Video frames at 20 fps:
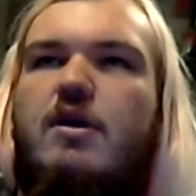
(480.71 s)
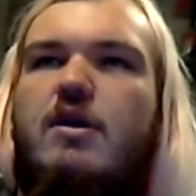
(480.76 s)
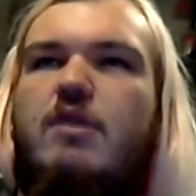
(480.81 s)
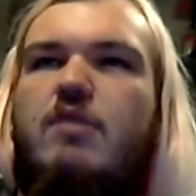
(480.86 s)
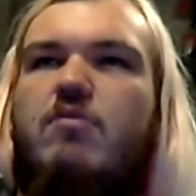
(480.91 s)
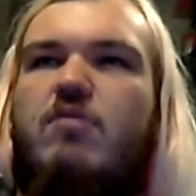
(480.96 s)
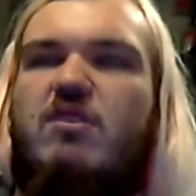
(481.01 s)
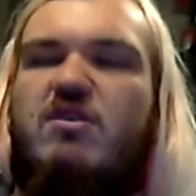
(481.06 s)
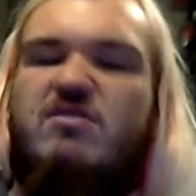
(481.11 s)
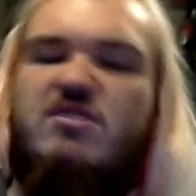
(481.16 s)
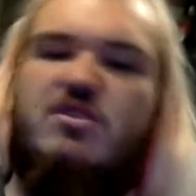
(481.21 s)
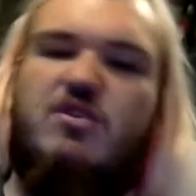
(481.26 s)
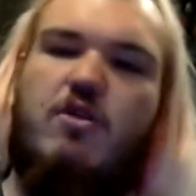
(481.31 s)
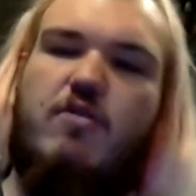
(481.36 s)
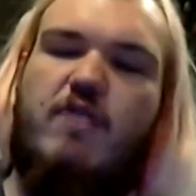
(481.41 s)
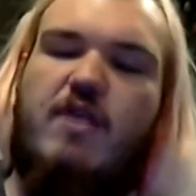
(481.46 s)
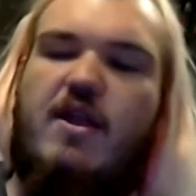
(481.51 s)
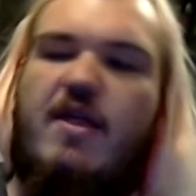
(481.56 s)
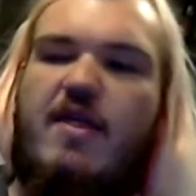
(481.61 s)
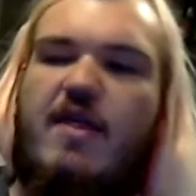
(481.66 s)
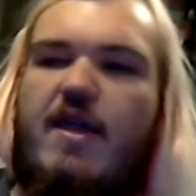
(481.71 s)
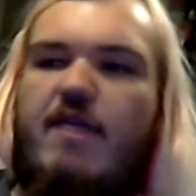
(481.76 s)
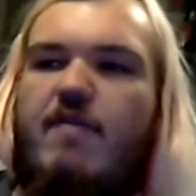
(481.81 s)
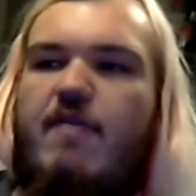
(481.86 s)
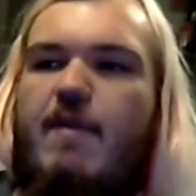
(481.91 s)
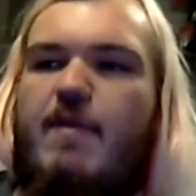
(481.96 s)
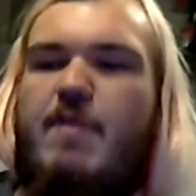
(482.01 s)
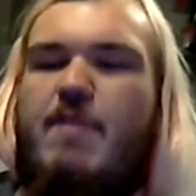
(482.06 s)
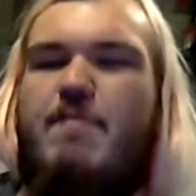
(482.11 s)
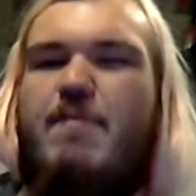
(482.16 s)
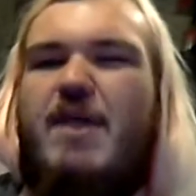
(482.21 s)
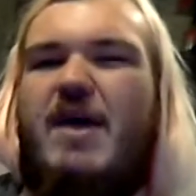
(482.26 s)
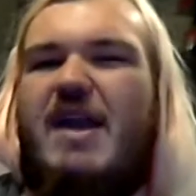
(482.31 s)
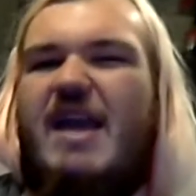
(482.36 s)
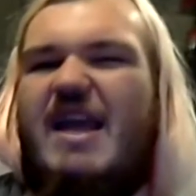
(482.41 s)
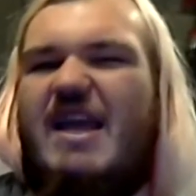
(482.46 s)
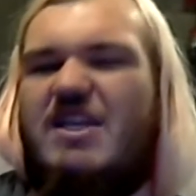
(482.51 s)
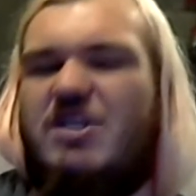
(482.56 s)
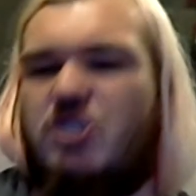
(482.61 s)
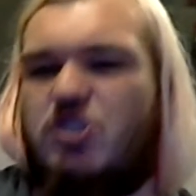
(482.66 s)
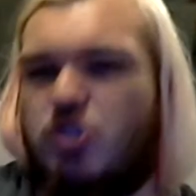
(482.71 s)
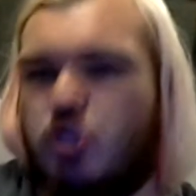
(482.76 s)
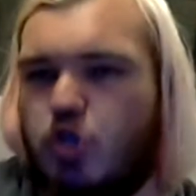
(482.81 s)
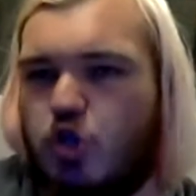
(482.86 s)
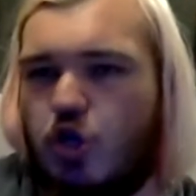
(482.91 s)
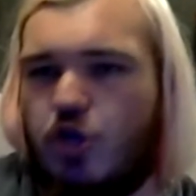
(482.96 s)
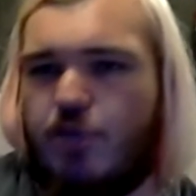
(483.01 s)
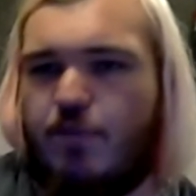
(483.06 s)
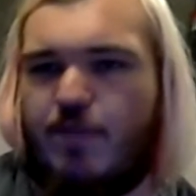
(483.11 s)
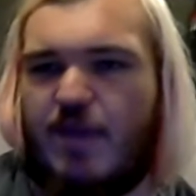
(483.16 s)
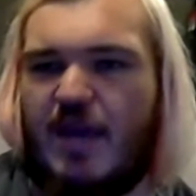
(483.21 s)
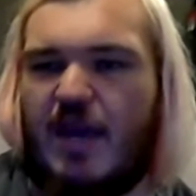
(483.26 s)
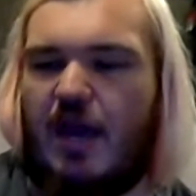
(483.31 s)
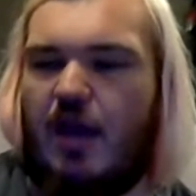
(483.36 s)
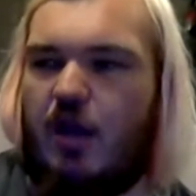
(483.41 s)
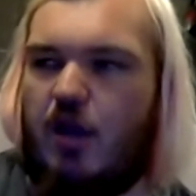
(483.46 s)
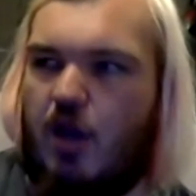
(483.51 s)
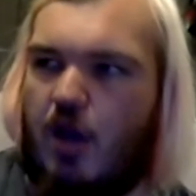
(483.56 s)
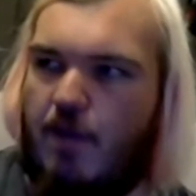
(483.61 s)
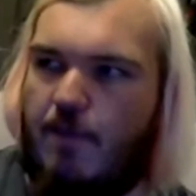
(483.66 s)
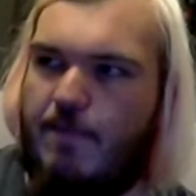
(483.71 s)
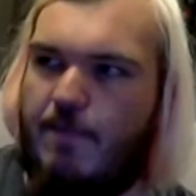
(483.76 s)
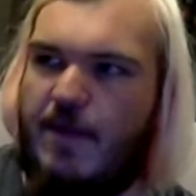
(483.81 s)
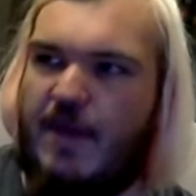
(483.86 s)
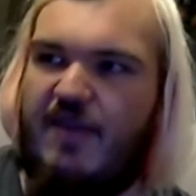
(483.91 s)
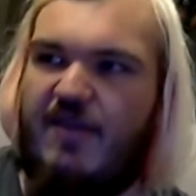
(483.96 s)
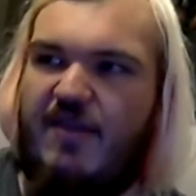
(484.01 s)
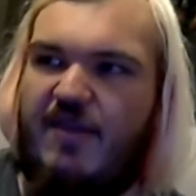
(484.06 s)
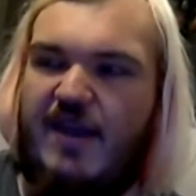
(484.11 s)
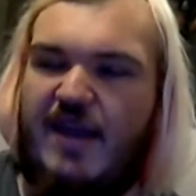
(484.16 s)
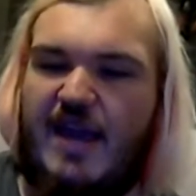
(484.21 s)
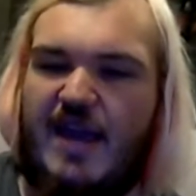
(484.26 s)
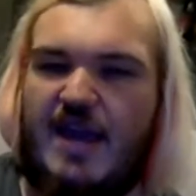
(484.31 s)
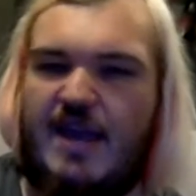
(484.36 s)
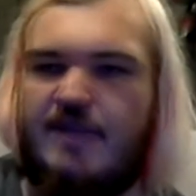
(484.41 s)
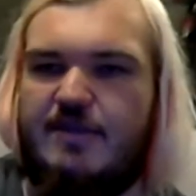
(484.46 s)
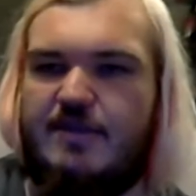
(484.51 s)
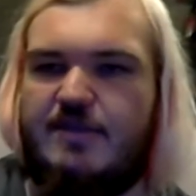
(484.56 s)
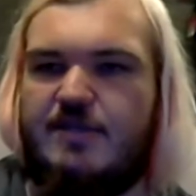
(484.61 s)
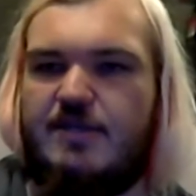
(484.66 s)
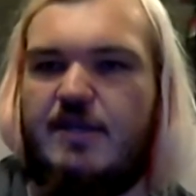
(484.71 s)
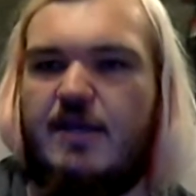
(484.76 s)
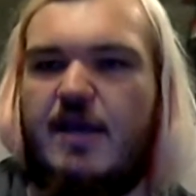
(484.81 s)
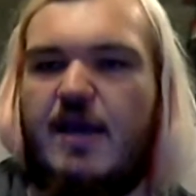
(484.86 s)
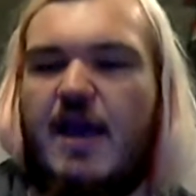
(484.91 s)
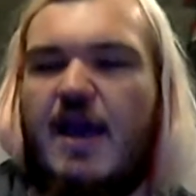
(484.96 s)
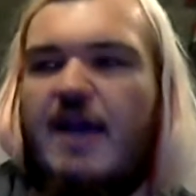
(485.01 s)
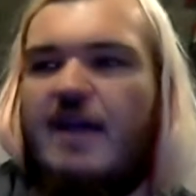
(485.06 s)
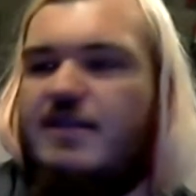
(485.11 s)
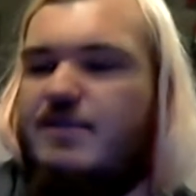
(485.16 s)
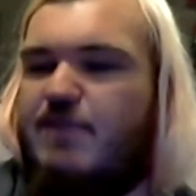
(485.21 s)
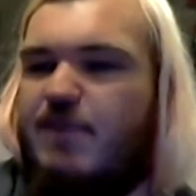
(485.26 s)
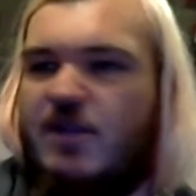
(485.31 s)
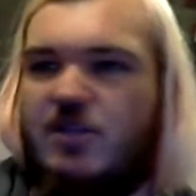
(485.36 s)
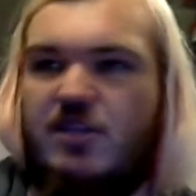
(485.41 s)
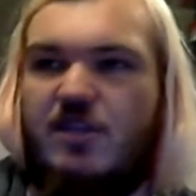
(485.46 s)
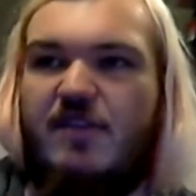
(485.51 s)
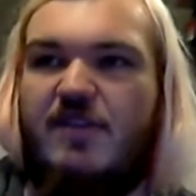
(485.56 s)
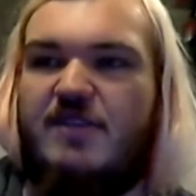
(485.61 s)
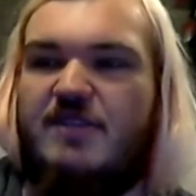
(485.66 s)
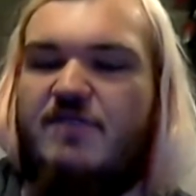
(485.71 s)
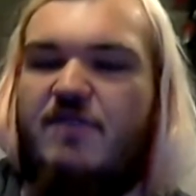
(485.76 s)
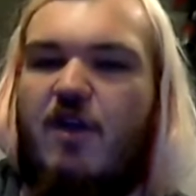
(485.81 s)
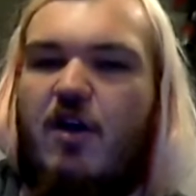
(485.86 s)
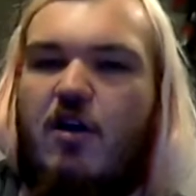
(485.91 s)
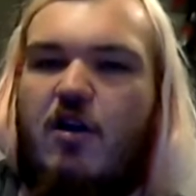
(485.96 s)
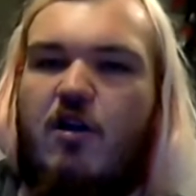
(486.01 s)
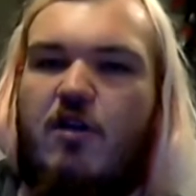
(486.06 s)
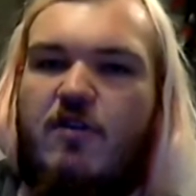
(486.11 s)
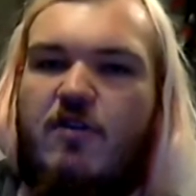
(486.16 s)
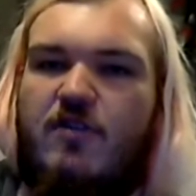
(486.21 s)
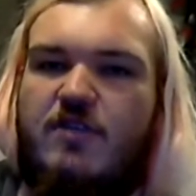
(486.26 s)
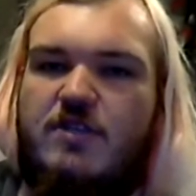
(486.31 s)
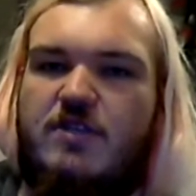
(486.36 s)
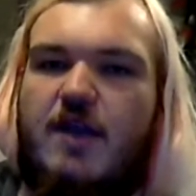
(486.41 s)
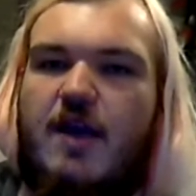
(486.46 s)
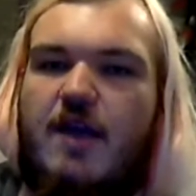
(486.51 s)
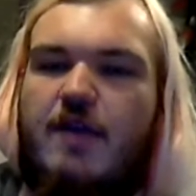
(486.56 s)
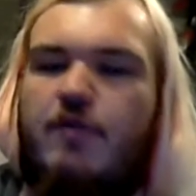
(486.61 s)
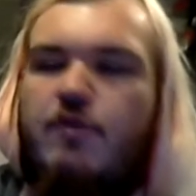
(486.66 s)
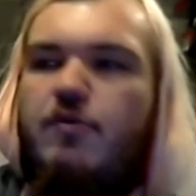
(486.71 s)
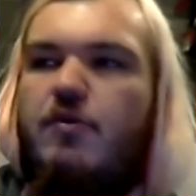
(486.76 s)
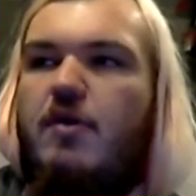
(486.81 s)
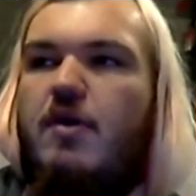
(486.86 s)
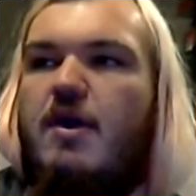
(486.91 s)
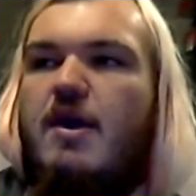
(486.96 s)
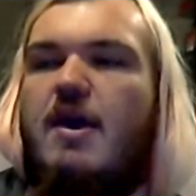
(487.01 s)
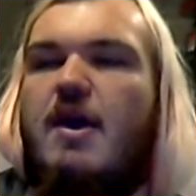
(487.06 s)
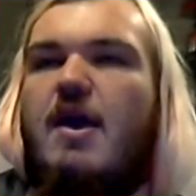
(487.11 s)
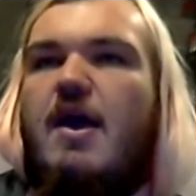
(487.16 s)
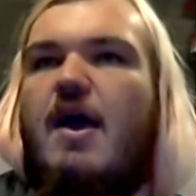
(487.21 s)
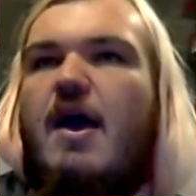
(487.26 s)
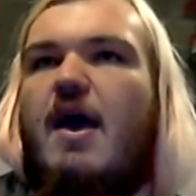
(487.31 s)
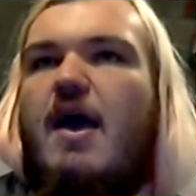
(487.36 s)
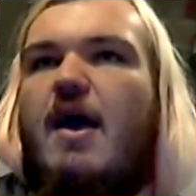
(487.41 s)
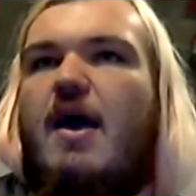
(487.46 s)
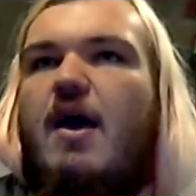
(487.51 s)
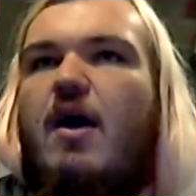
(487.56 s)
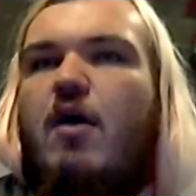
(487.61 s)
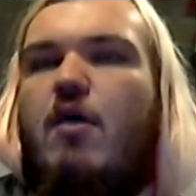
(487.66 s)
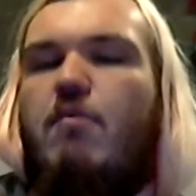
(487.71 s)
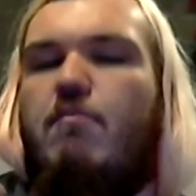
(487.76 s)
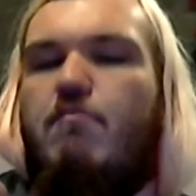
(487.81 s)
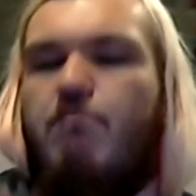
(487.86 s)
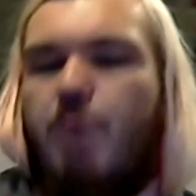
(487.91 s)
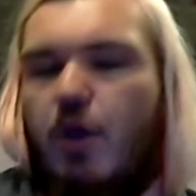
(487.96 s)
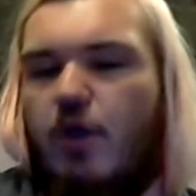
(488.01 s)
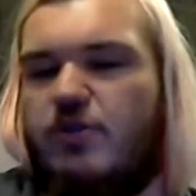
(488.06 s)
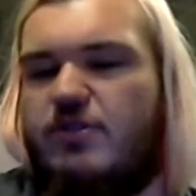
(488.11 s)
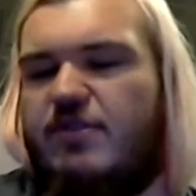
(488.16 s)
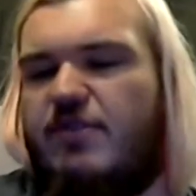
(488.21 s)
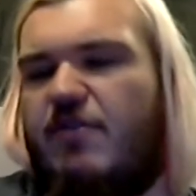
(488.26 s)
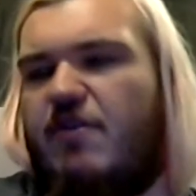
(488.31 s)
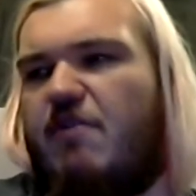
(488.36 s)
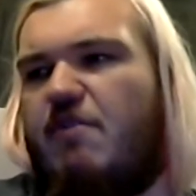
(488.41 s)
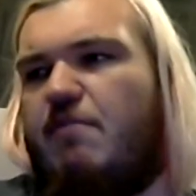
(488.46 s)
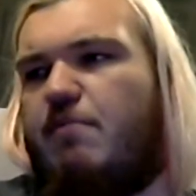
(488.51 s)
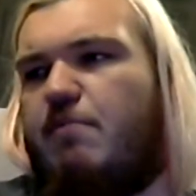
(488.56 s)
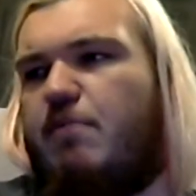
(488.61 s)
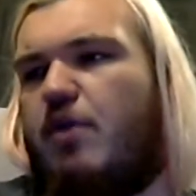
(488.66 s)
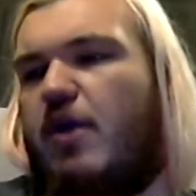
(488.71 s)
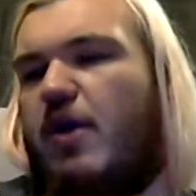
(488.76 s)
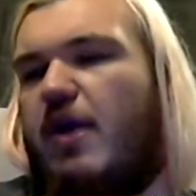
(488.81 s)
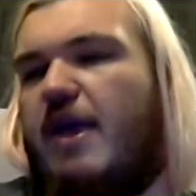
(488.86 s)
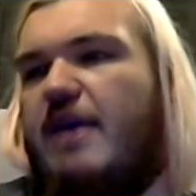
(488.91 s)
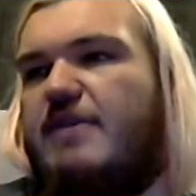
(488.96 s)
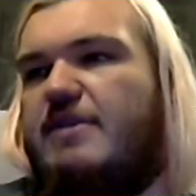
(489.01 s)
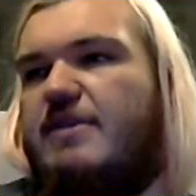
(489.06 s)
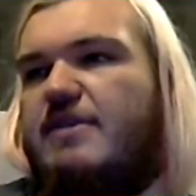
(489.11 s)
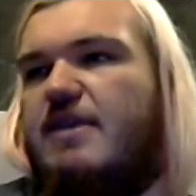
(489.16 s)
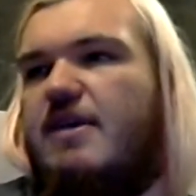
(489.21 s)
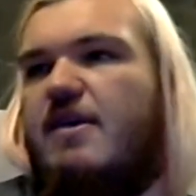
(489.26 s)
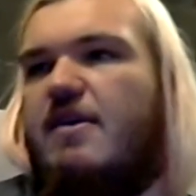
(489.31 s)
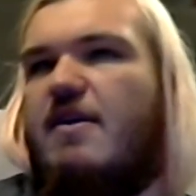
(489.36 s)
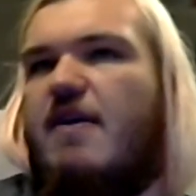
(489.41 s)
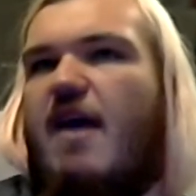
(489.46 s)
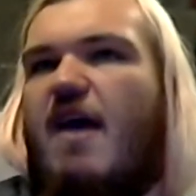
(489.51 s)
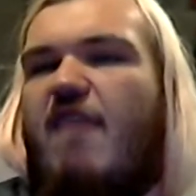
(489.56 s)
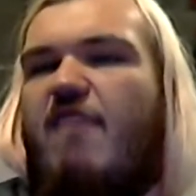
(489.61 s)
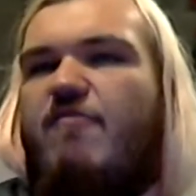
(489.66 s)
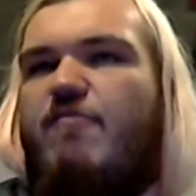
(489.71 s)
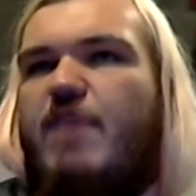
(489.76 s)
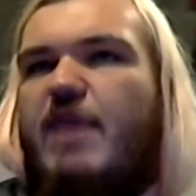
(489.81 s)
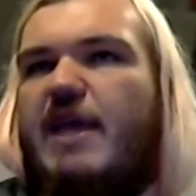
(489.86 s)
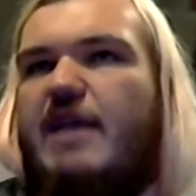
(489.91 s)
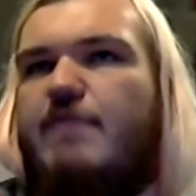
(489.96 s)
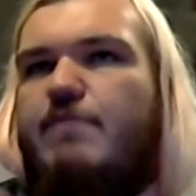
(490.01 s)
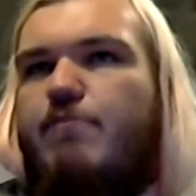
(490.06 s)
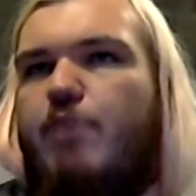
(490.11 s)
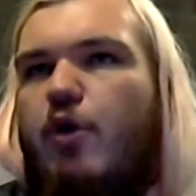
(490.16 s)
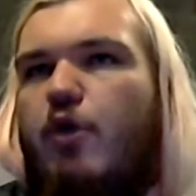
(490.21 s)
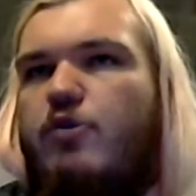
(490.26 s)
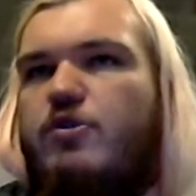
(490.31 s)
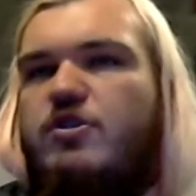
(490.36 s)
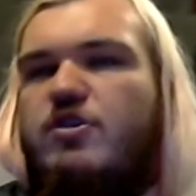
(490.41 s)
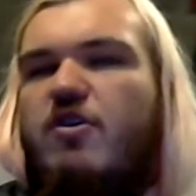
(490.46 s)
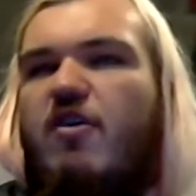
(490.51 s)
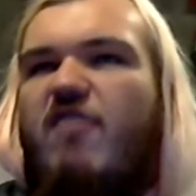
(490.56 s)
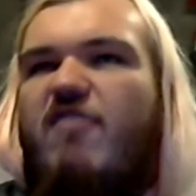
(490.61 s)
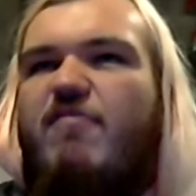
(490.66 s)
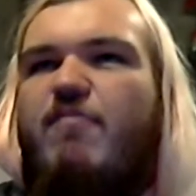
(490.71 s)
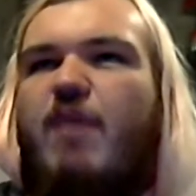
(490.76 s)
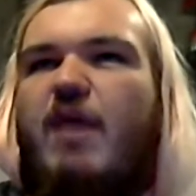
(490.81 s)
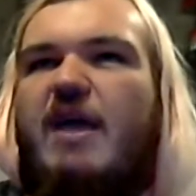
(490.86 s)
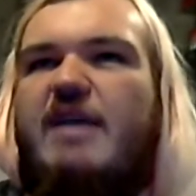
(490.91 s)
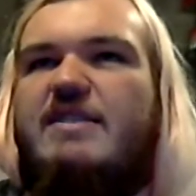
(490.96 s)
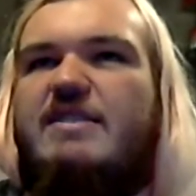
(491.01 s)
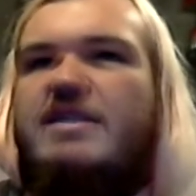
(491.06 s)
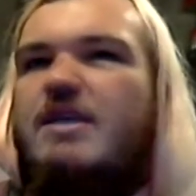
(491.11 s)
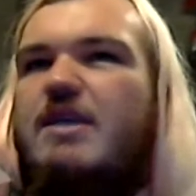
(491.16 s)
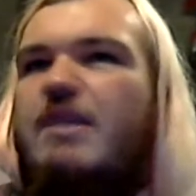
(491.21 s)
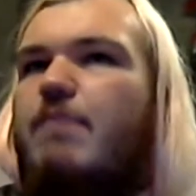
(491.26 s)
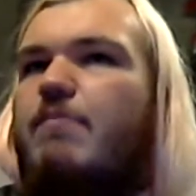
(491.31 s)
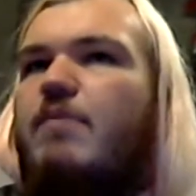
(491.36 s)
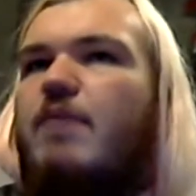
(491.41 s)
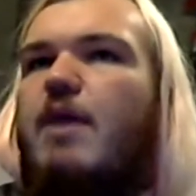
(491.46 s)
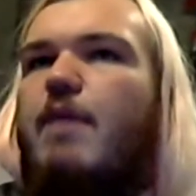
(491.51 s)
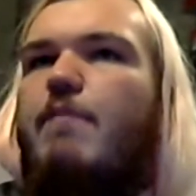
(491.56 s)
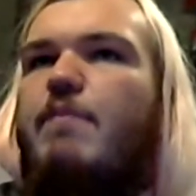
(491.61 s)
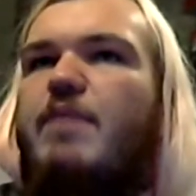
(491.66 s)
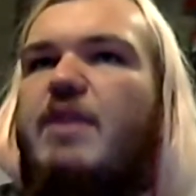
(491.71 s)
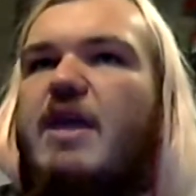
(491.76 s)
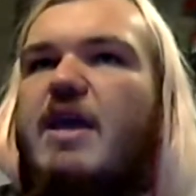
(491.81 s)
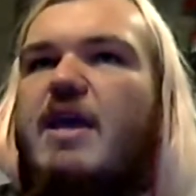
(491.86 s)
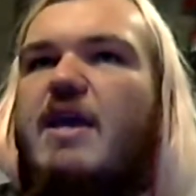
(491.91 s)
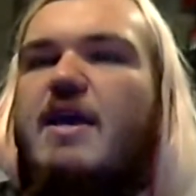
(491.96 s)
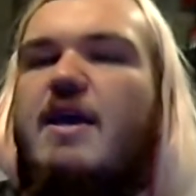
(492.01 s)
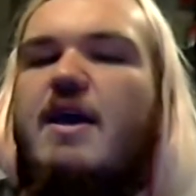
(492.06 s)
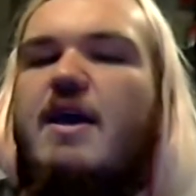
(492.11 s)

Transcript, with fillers: Well, it's not really that crappy, but it should be a lot better than it is, especially this far along the cycle. Most of their employees have been poached off by some company